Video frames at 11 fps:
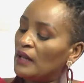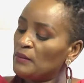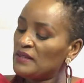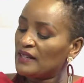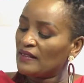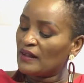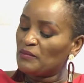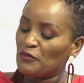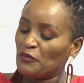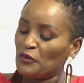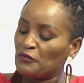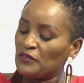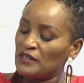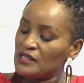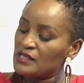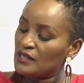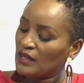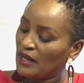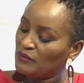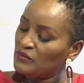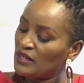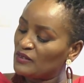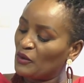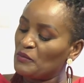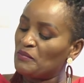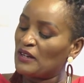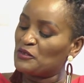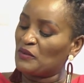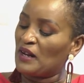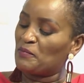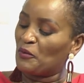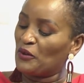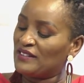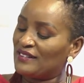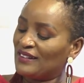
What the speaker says: let me say that before you finish. I'm just going back to that point.